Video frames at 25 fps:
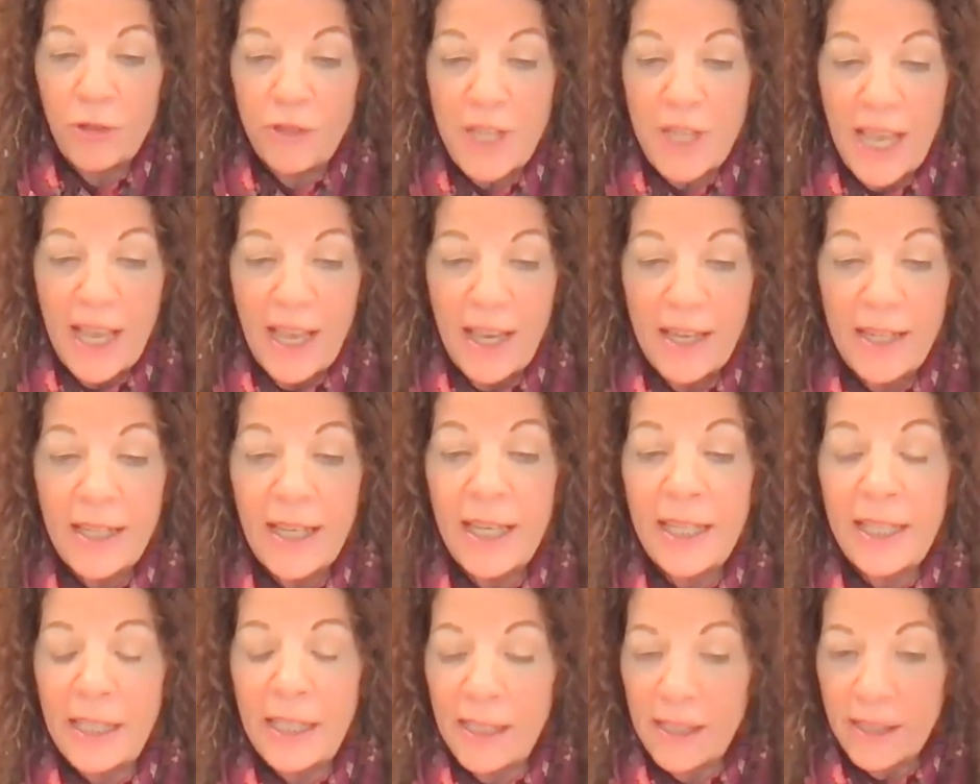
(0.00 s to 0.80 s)
your day?
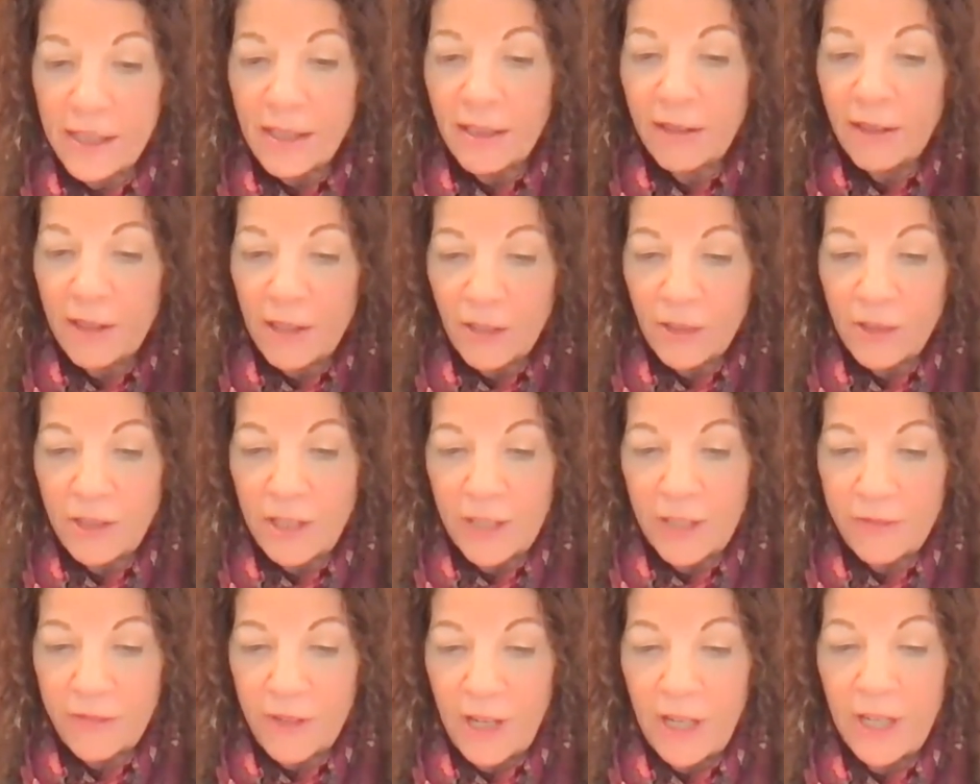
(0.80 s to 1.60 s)
It is a little
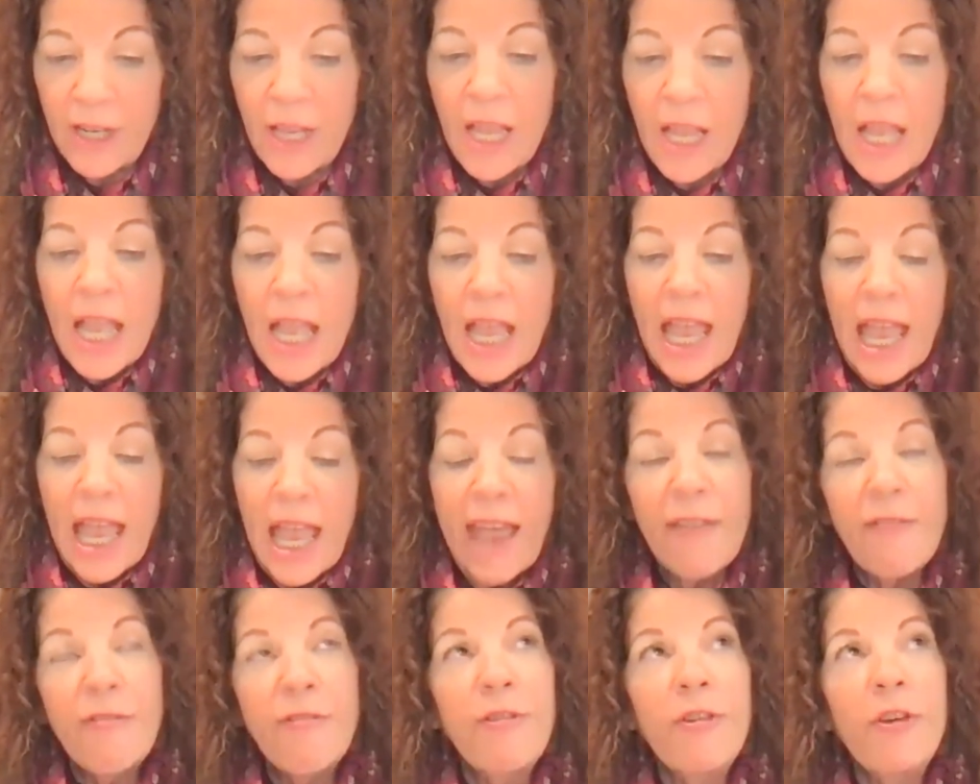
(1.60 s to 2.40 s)
different.
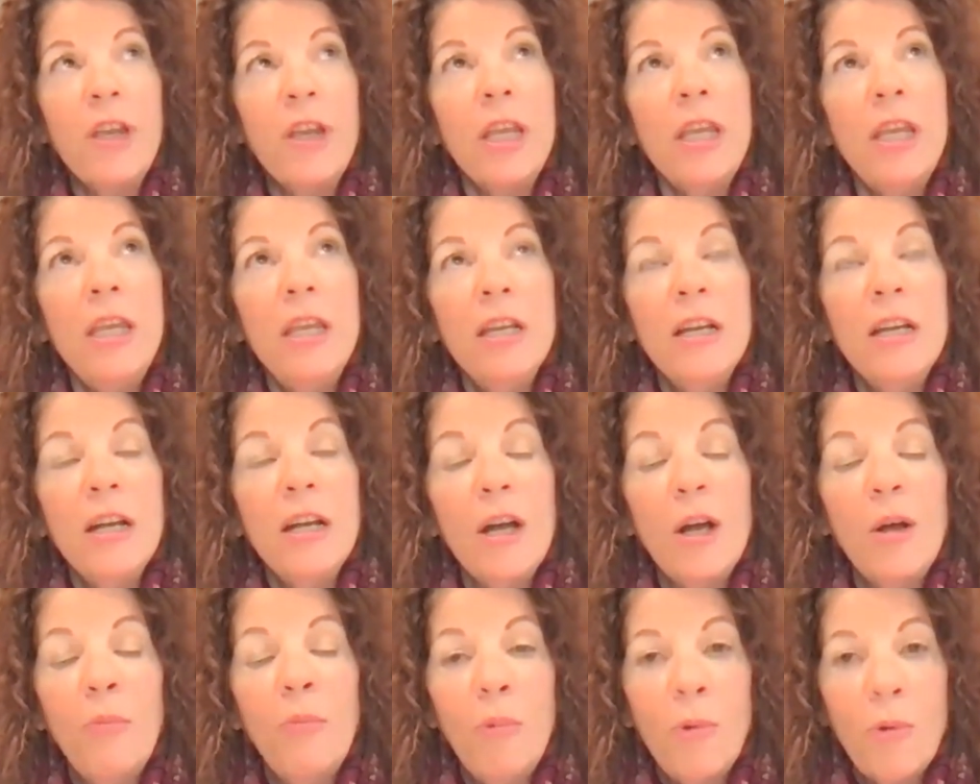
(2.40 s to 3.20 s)
Every
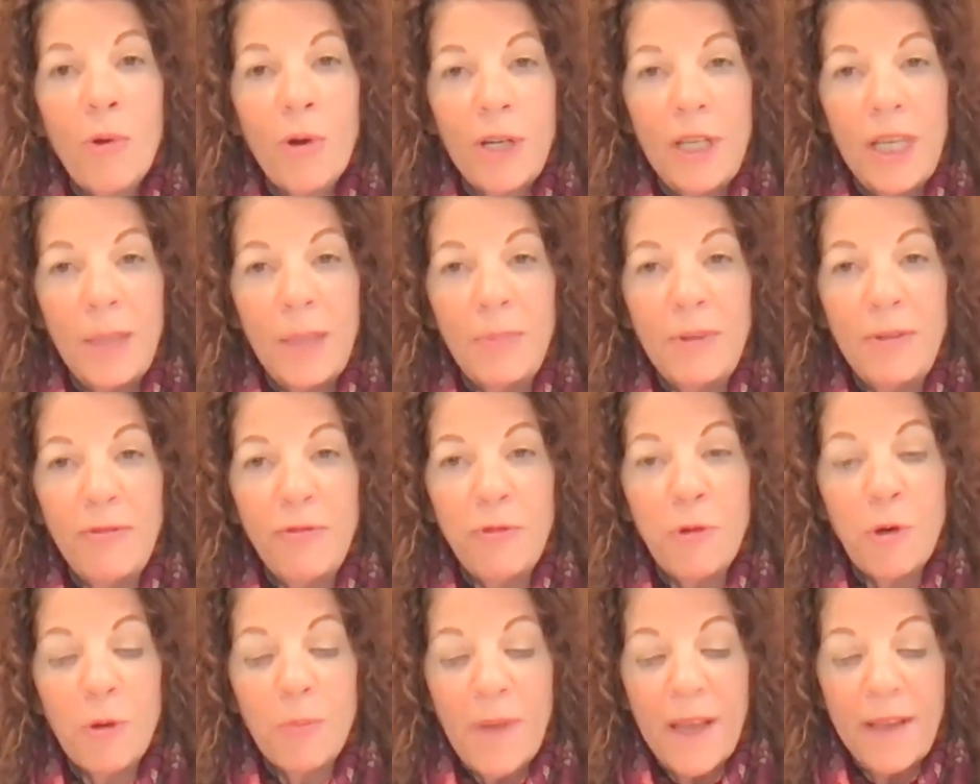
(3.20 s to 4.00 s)
morning
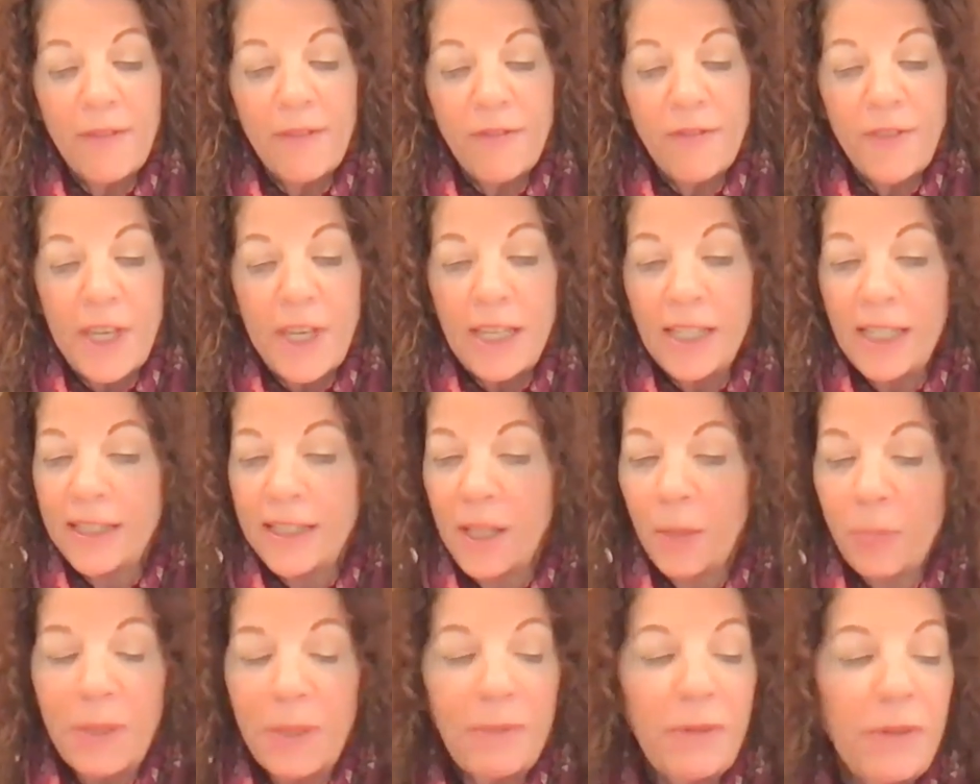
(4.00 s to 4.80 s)
before my feet, and I
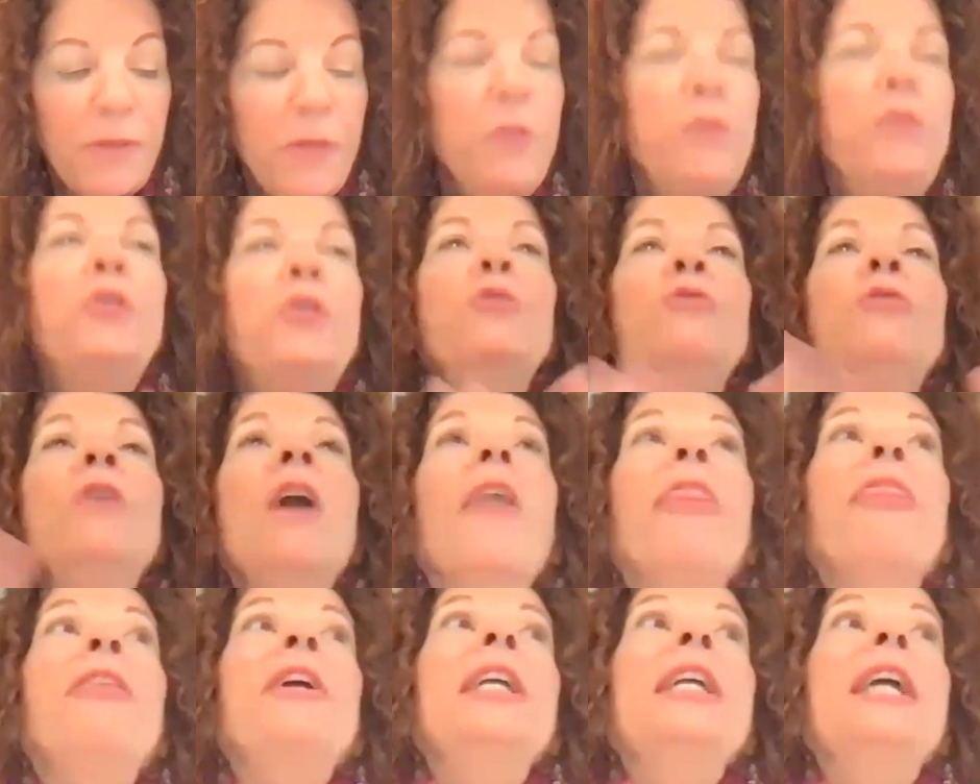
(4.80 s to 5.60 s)
tell people, if you do
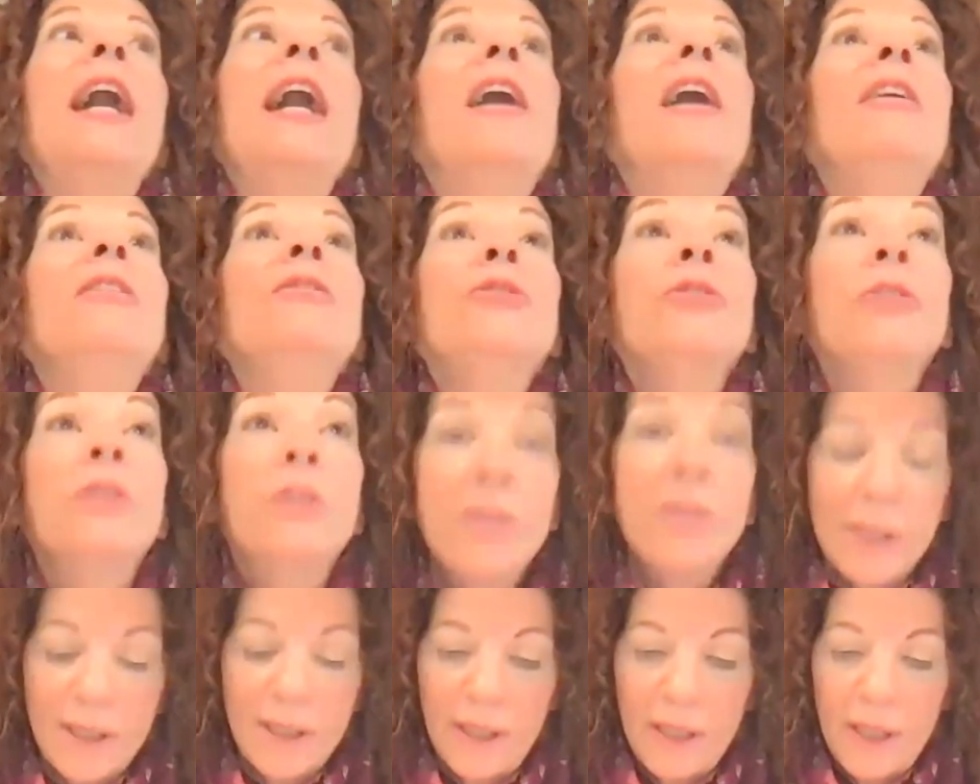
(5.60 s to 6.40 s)
nothing
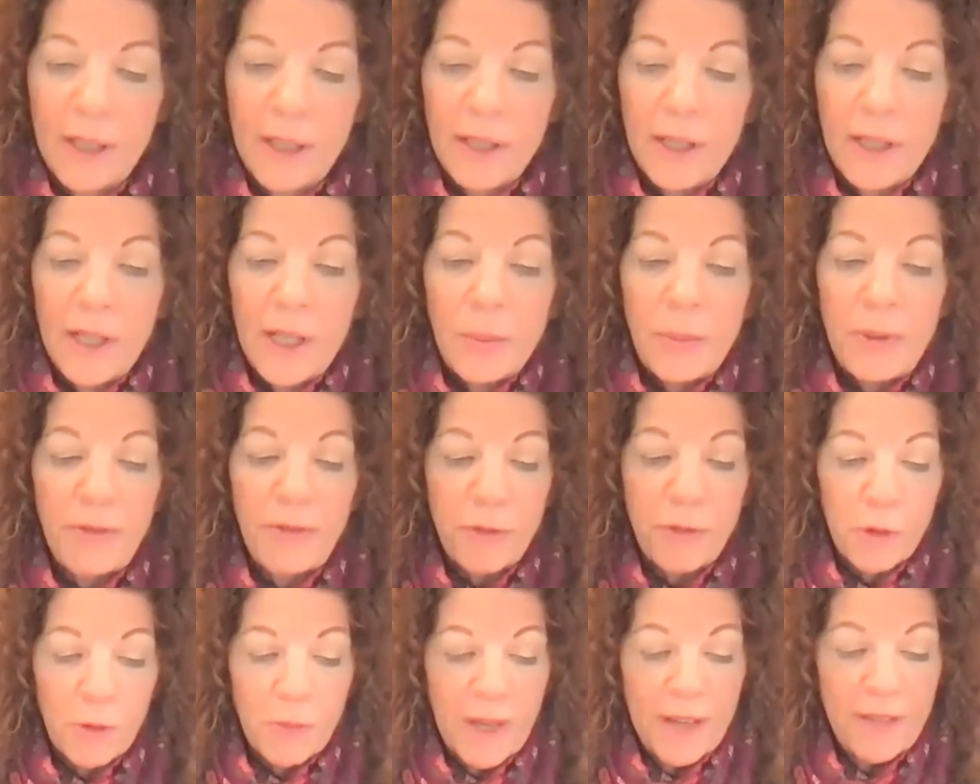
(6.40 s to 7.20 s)
else,
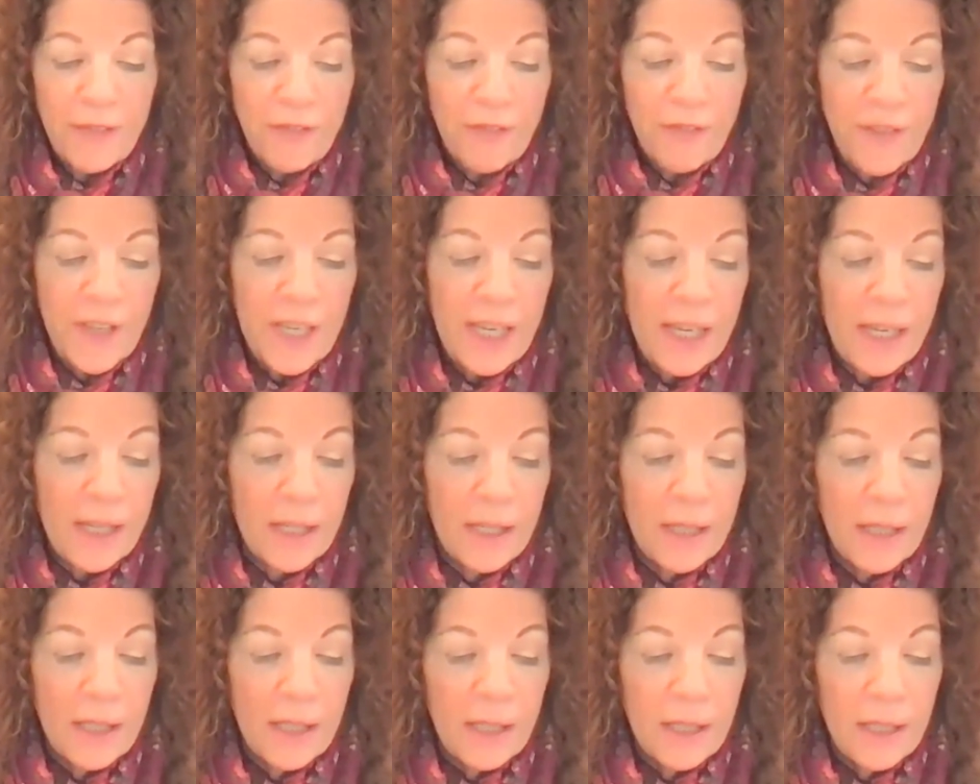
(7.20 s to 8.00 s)
before my
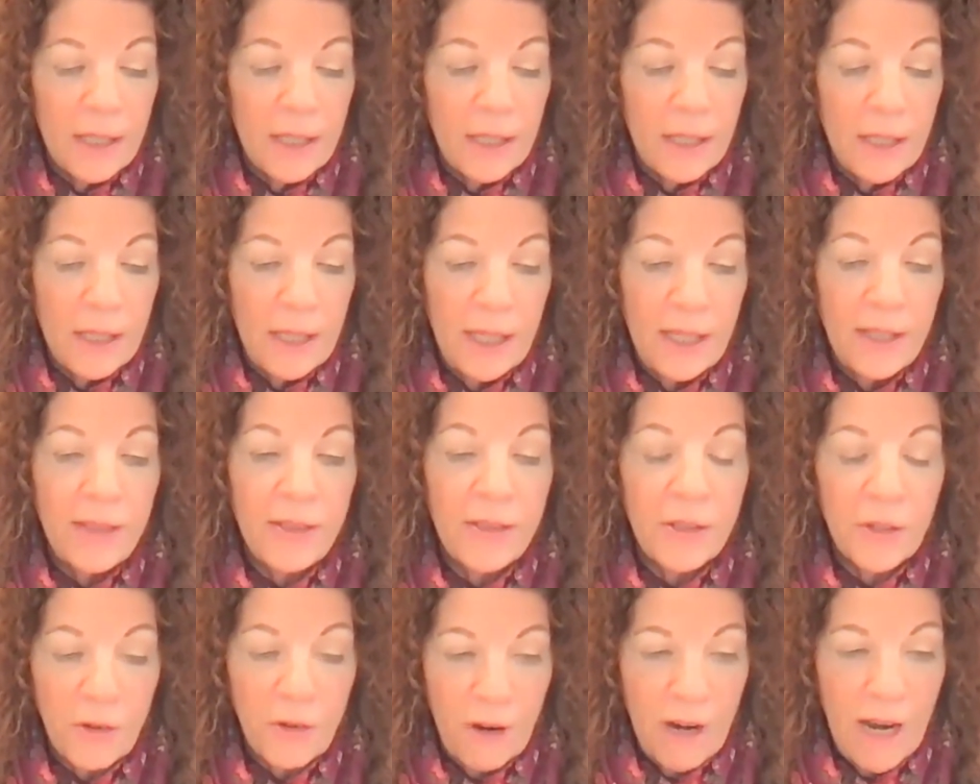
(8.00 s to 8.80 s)
feet
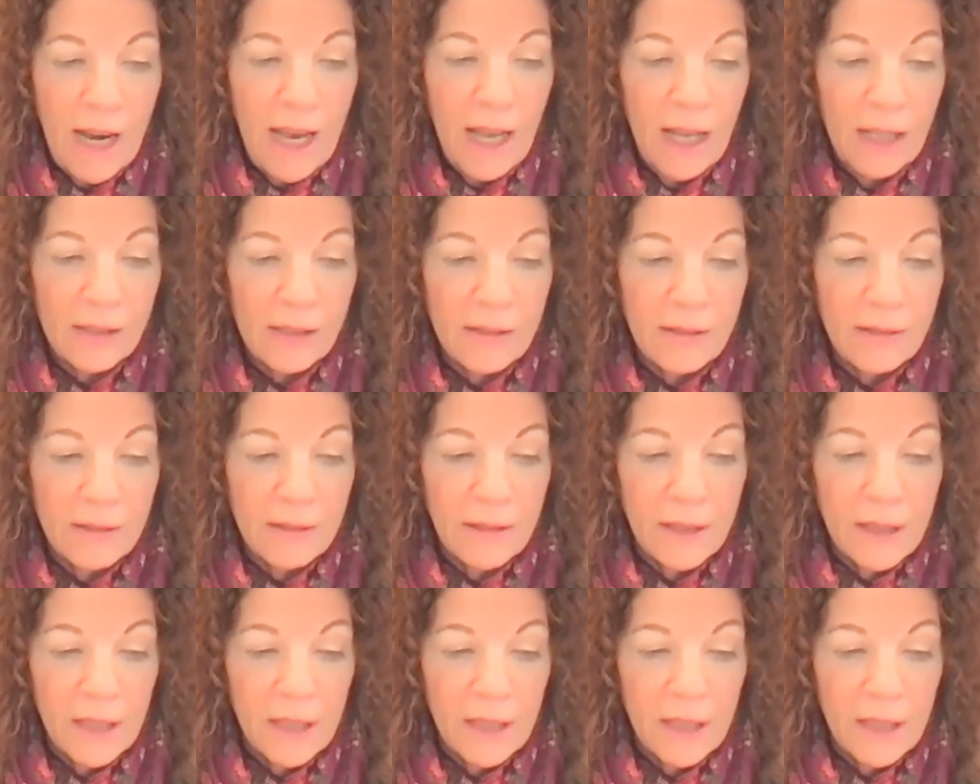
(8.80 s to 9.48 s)
hit the ground,